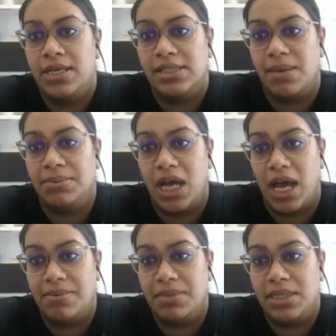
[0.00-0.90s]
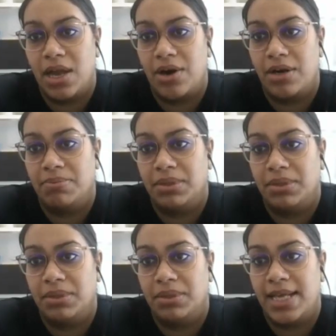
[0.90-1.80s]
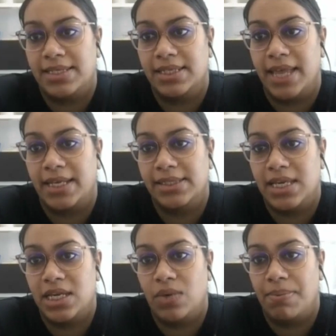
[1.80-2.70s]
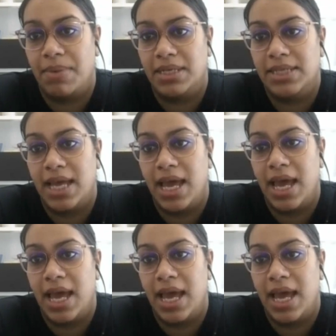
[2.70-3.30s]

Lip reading: Sometimes they are in place as a legacy equipment,